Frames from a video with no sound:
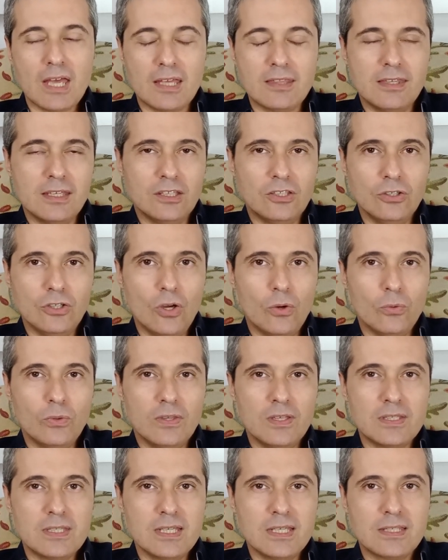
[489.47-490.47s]
I think, you know,
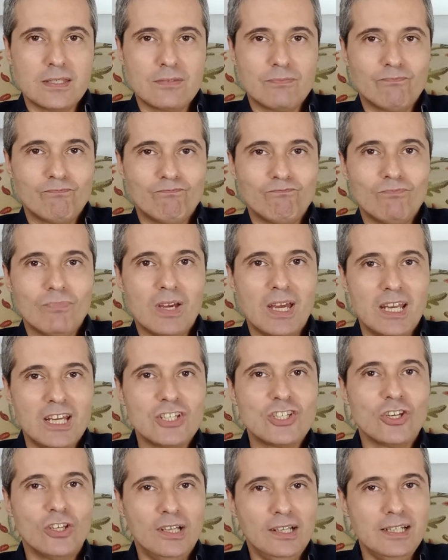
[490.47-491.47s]
this is a
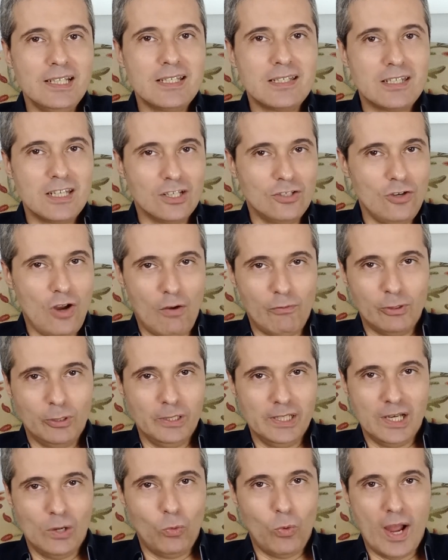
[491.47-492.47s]
nationalistic
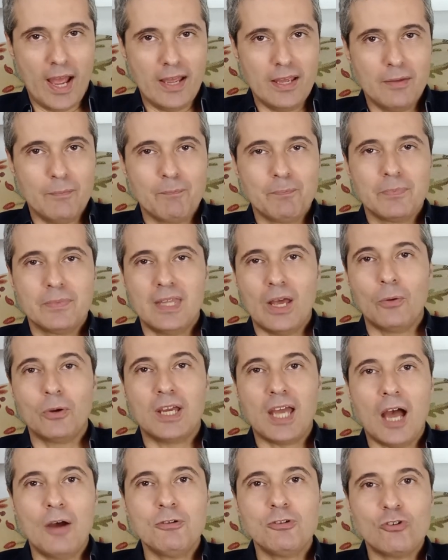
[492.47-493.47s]
novel in a way. Now,
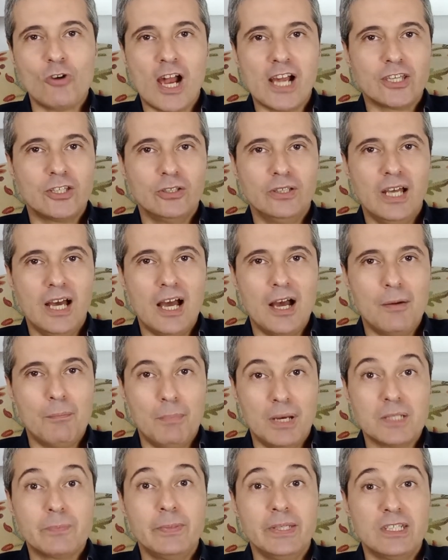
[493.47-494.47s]
Count Dracula
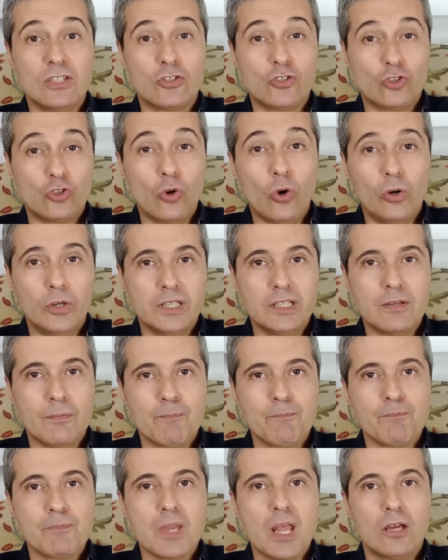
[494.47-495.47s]
must be
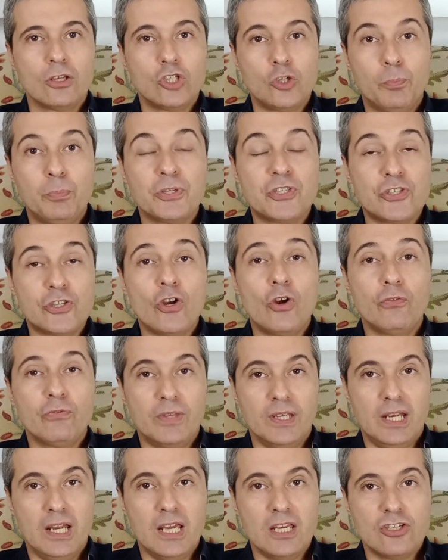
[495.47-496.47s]
destroyed to
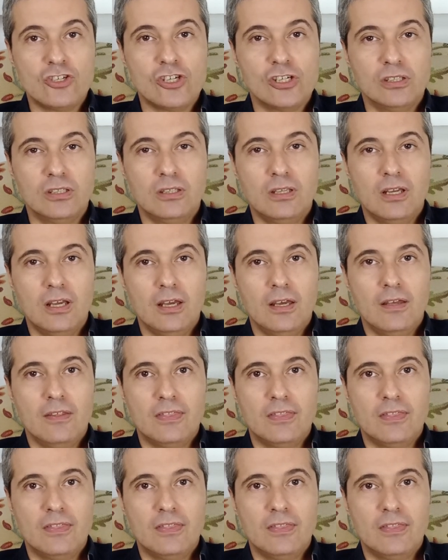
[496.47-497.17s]
preserve the nation.